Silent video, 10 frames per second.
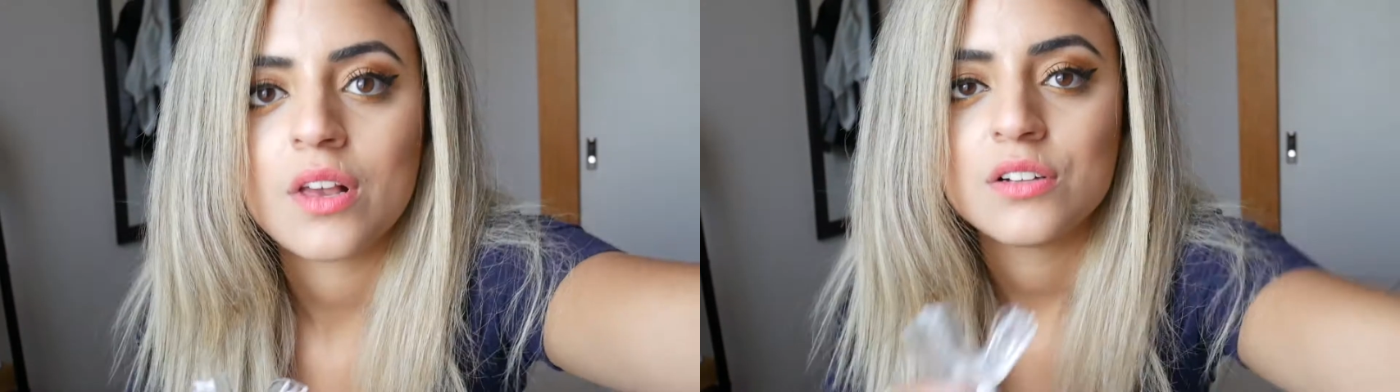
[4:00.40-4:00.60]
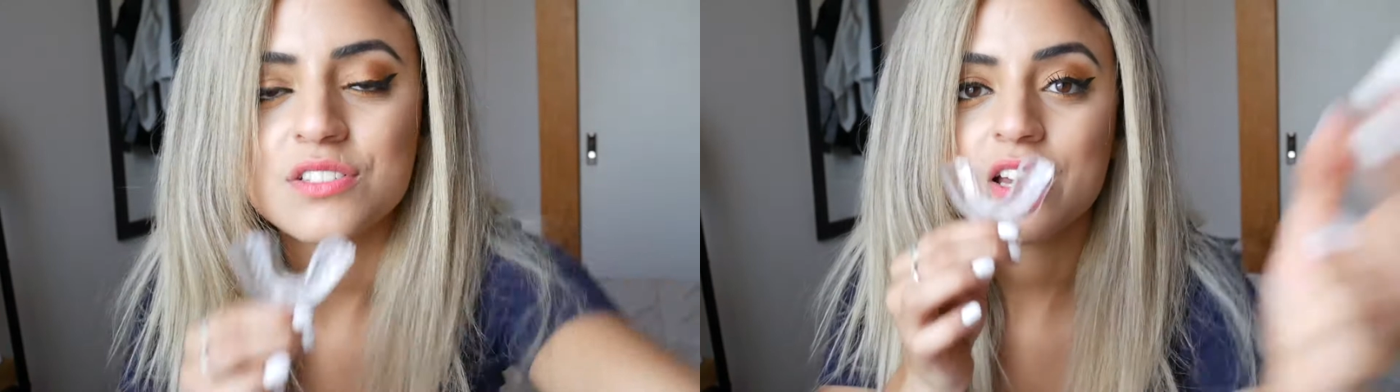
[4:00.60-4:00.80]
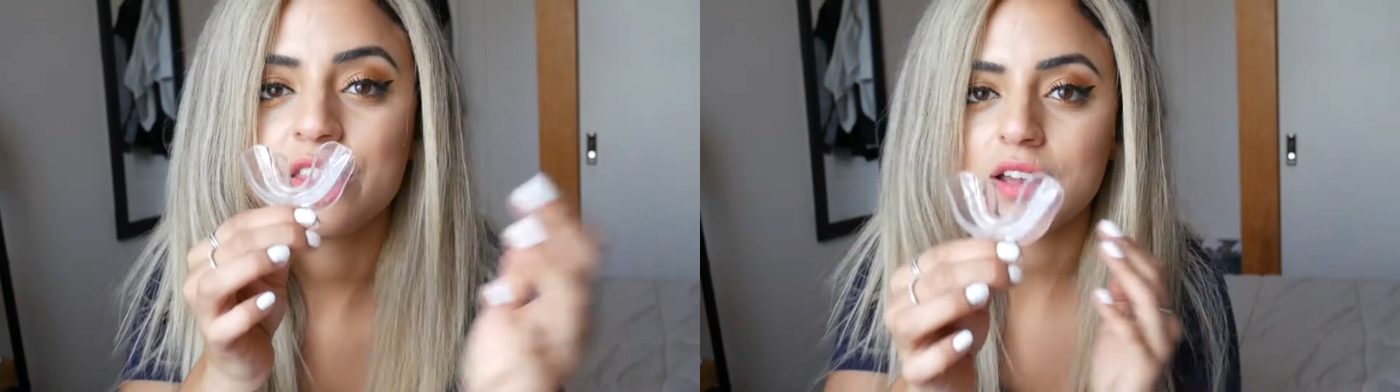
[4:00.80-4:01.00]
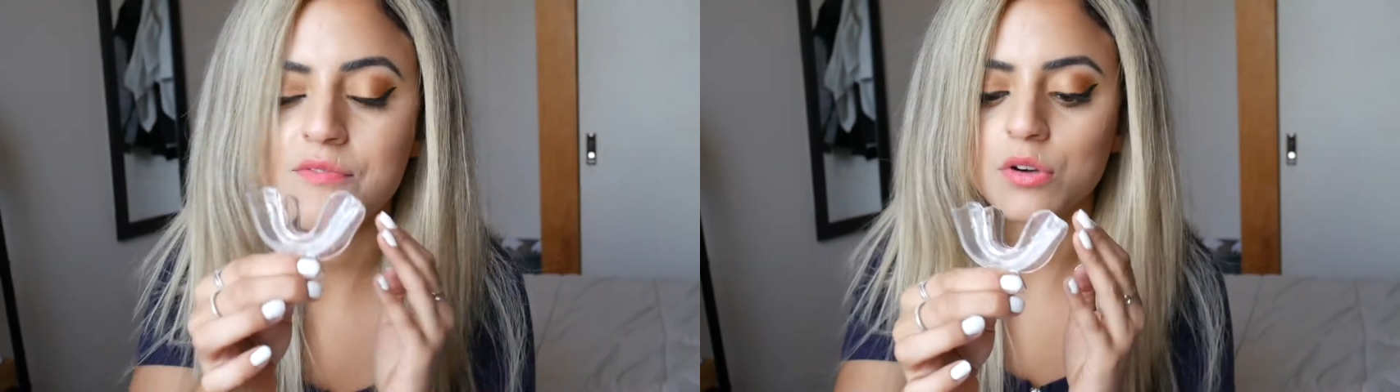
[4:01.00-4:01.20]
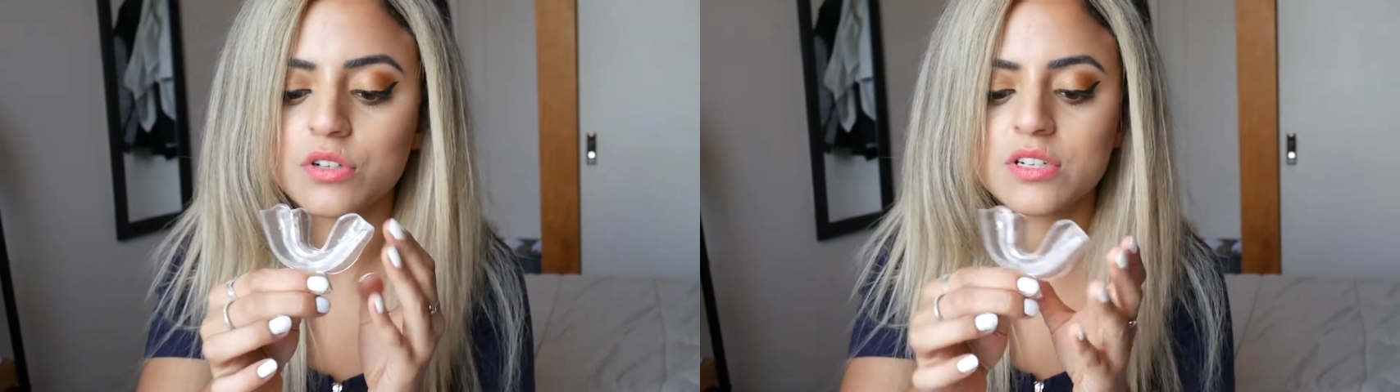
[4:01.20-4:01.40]
So I think I've
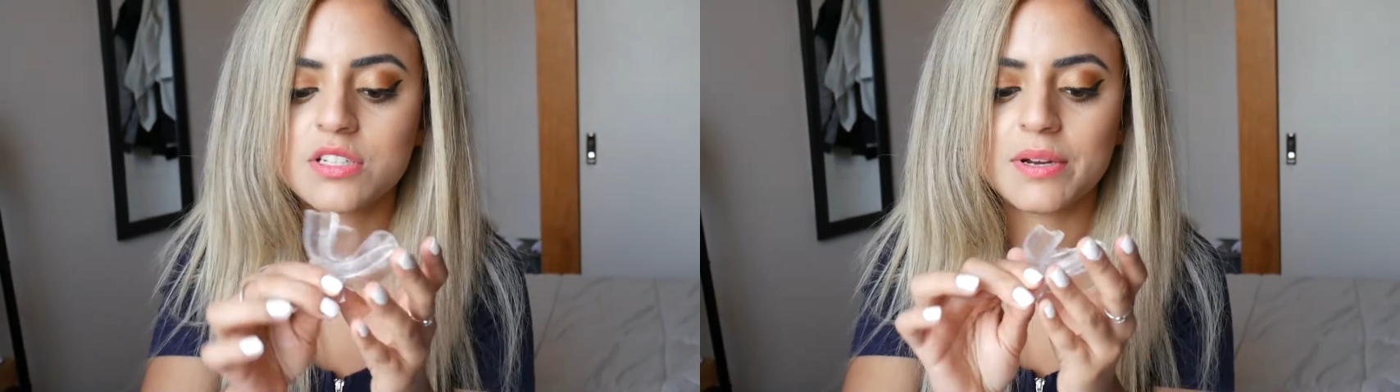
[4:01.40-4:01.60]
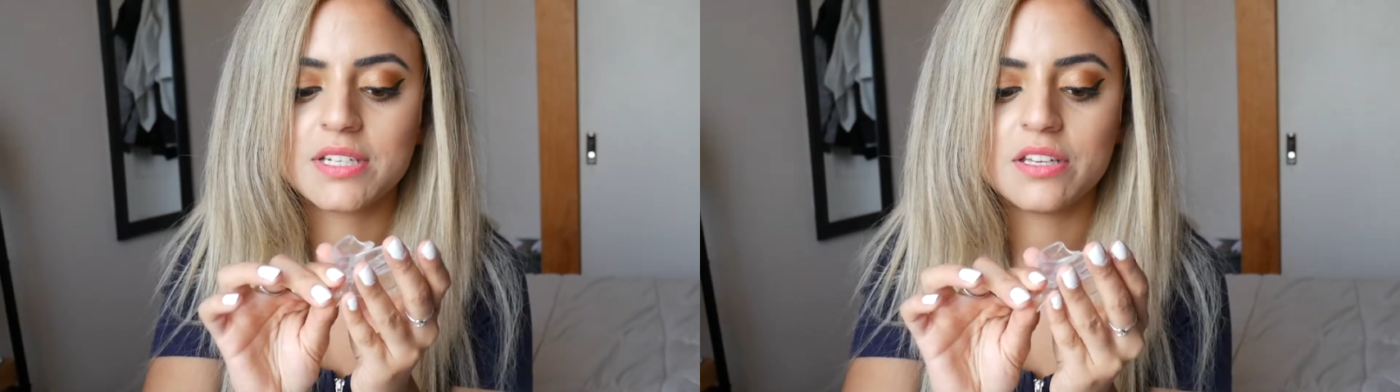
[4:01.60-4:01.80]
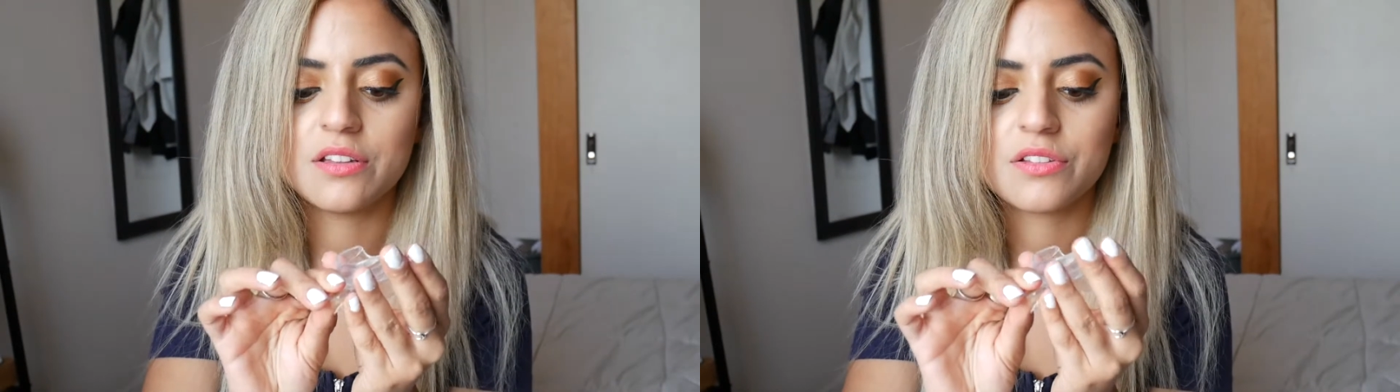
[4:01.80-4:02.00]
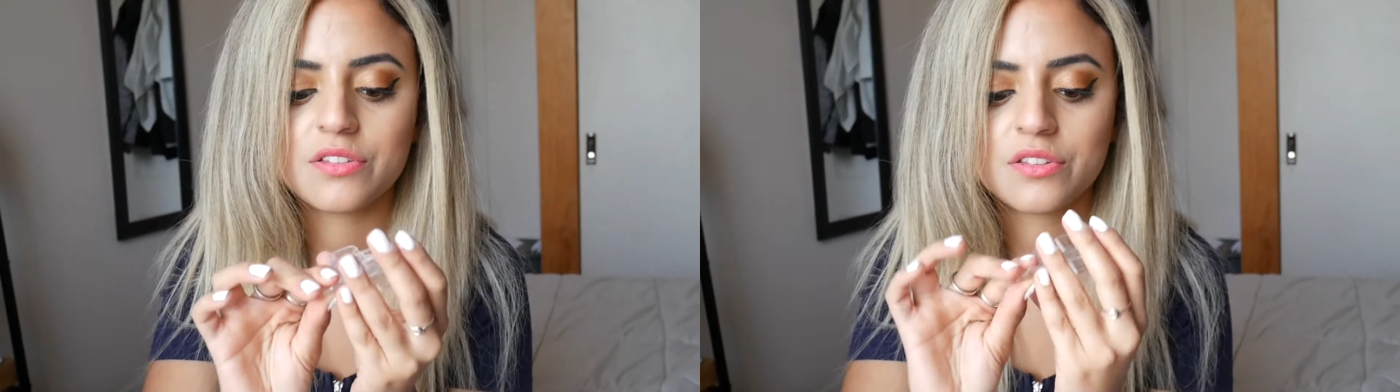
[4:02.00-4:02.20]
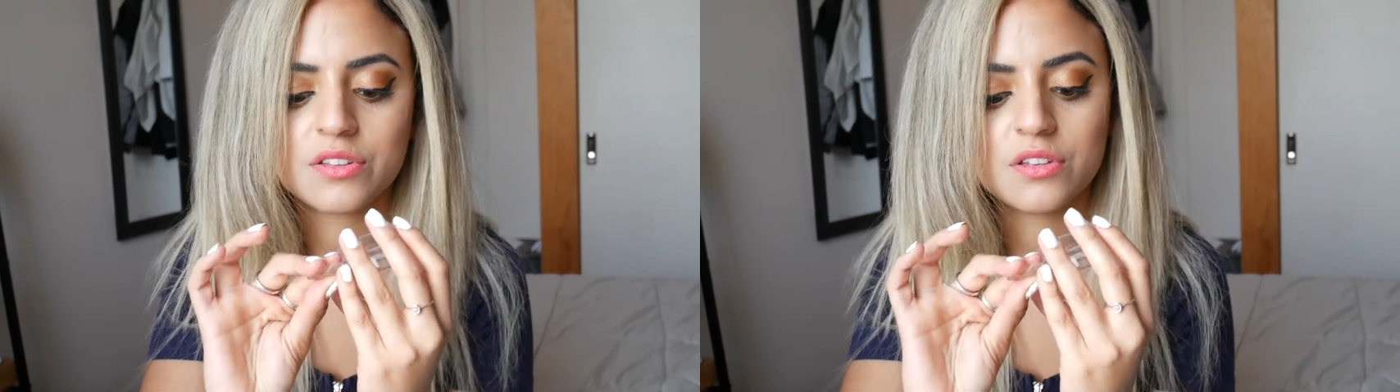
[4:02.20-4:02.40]
molded it into my teeth
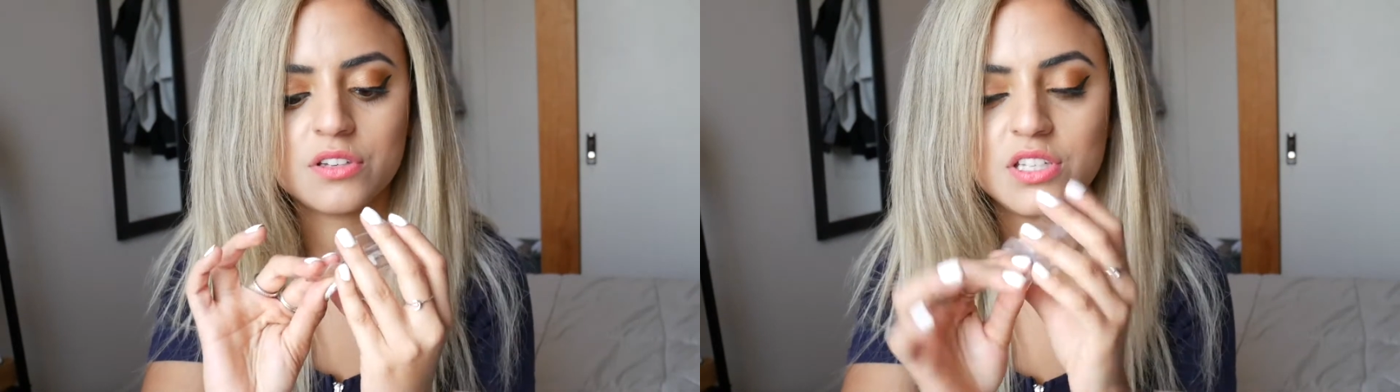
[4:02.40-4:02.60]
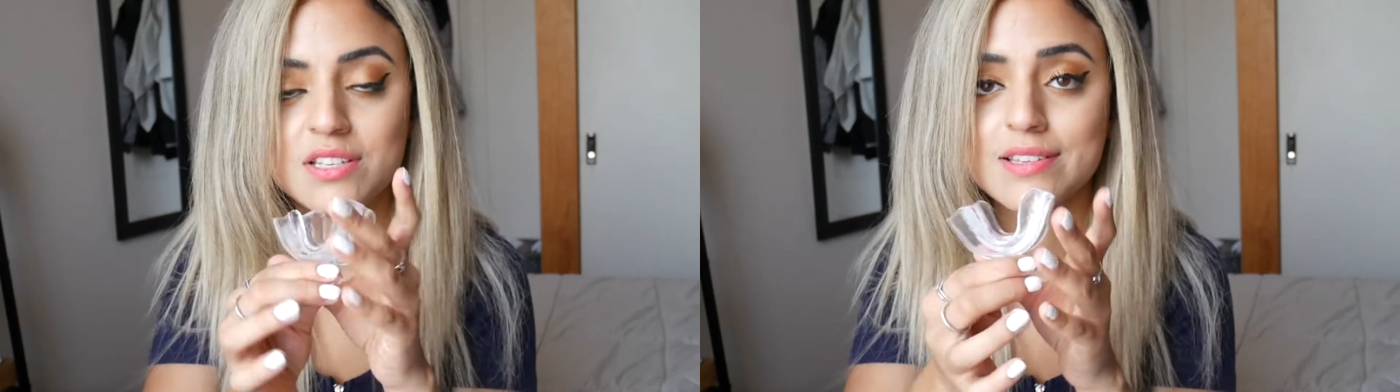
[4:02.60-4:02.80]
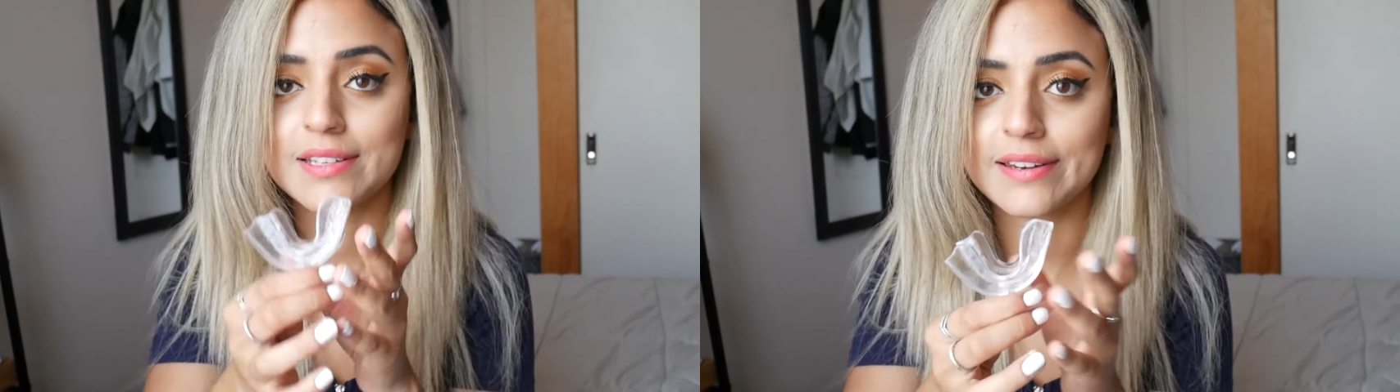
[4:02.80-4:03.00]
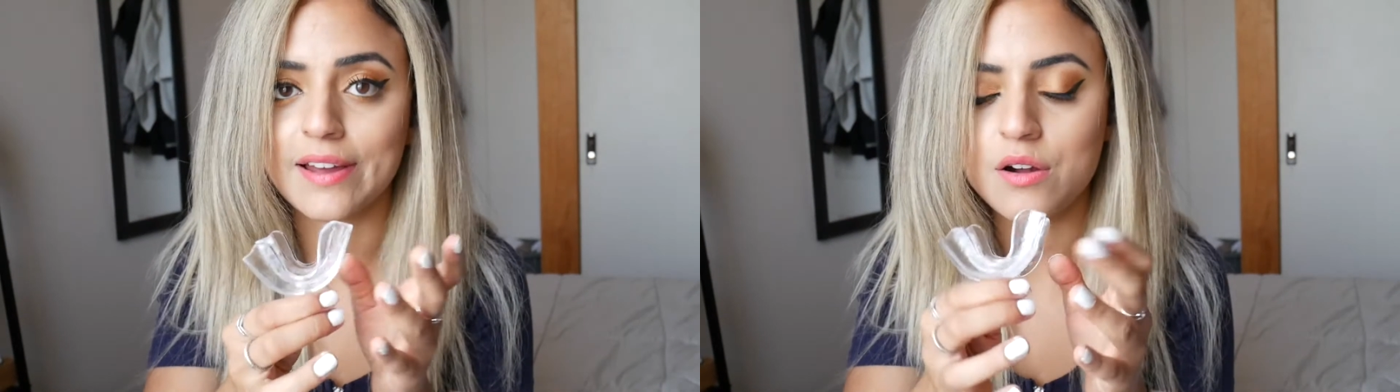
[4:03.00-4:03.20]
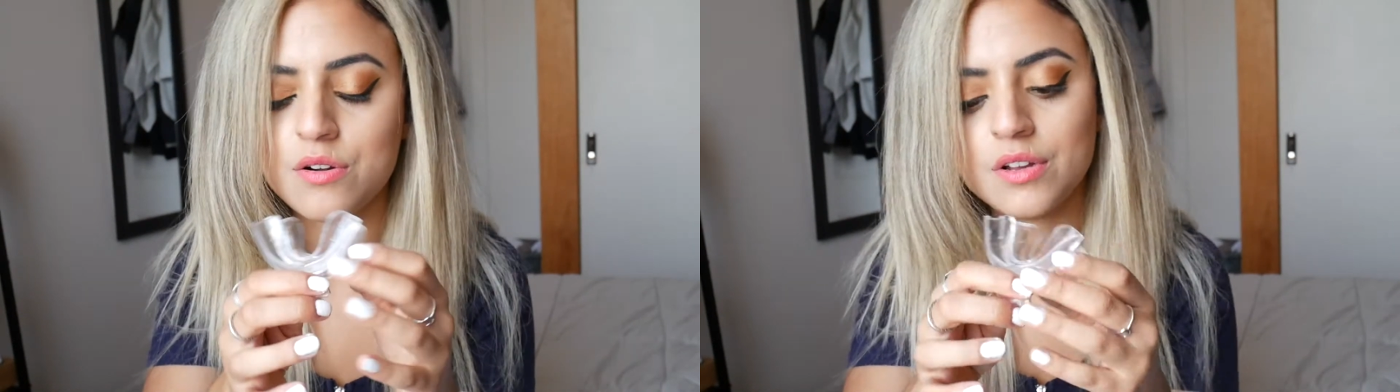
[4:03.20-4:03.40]
decently
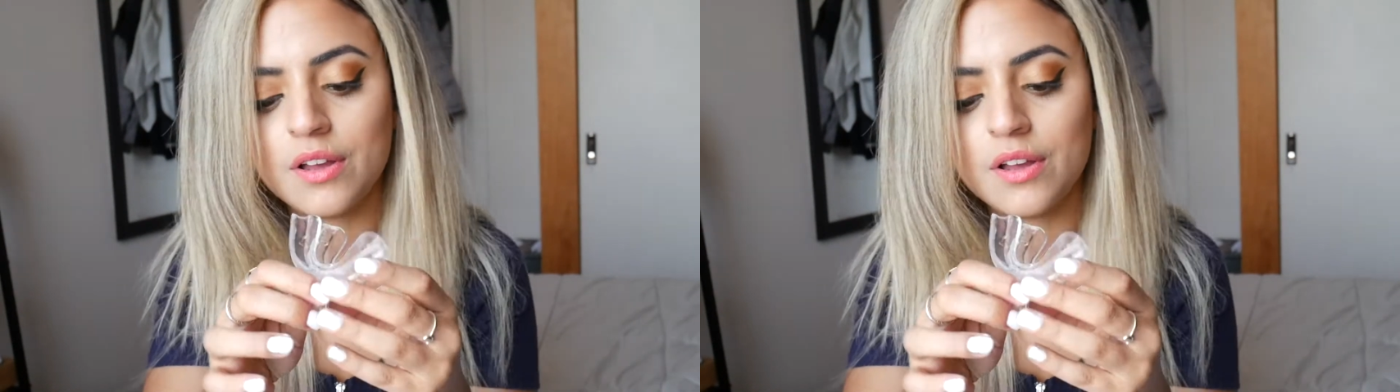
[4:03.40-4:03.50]
now.